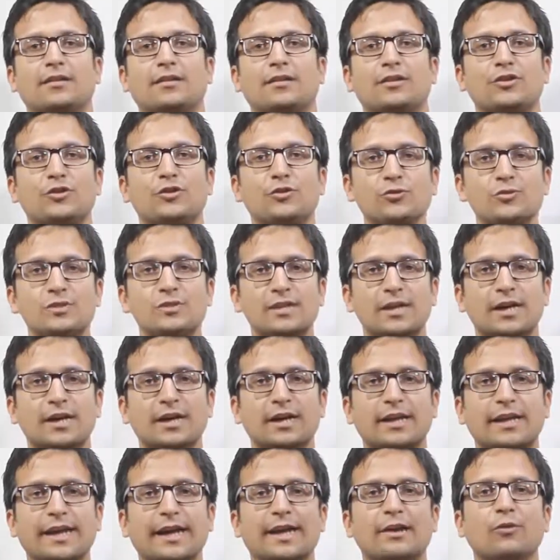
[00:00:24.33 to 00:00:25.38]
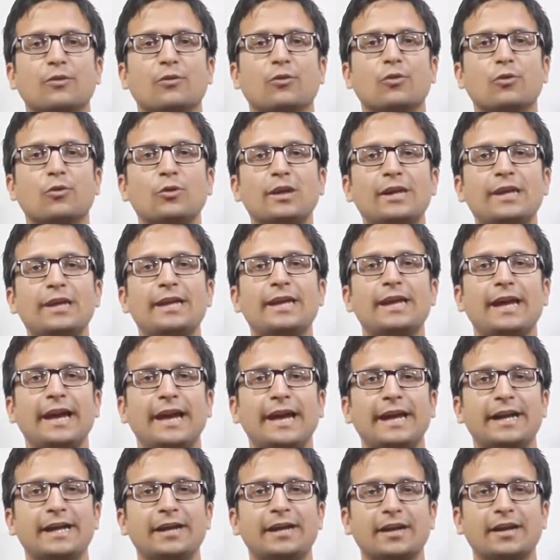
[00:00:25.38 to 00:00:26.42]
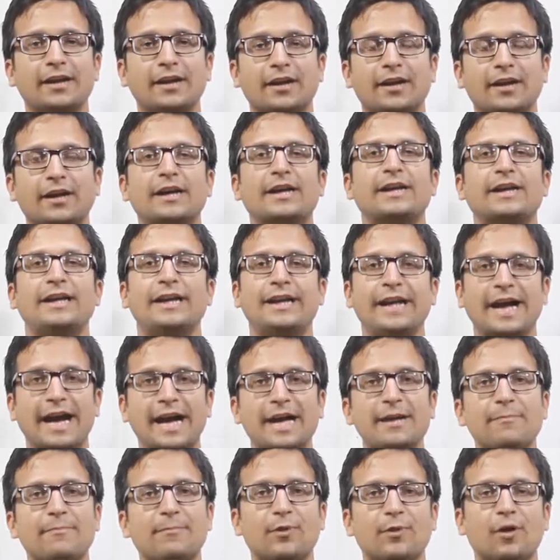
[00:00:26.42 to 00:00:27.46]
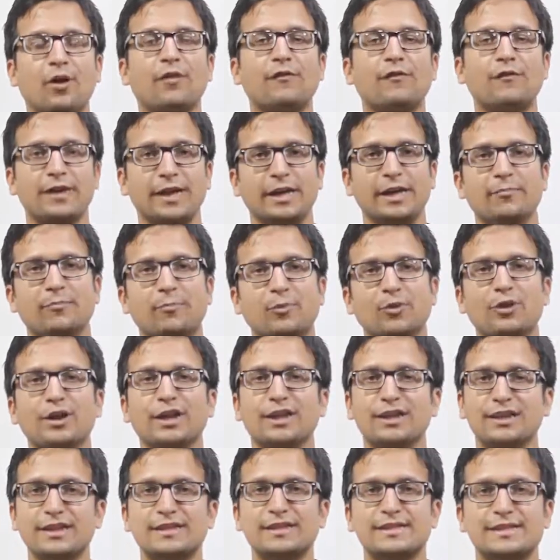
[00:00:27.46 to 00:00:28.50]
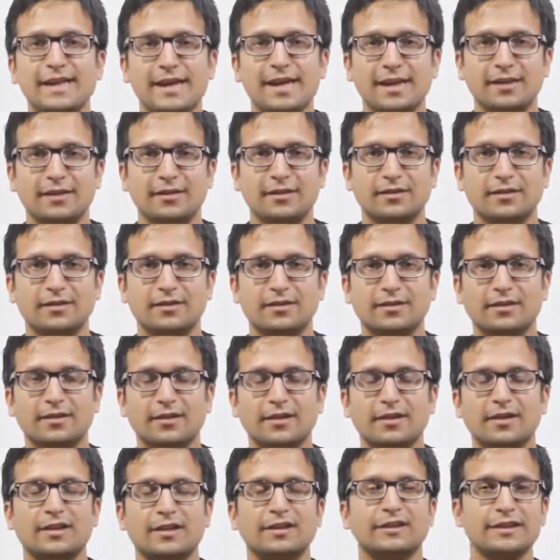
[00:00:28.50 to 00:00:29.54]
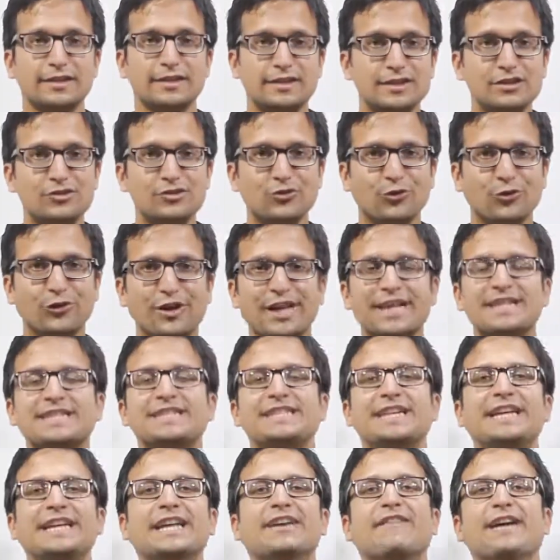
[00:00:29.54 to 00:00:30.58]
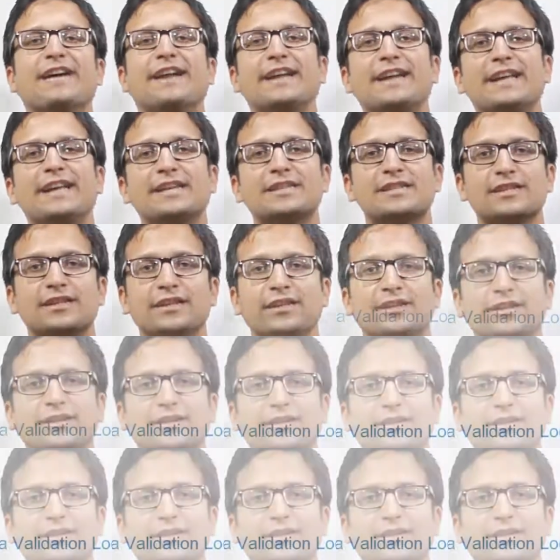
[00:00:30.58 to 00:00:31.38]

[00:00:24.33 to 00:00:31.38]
user can only enter a type of input in this cell. This is known as data validation.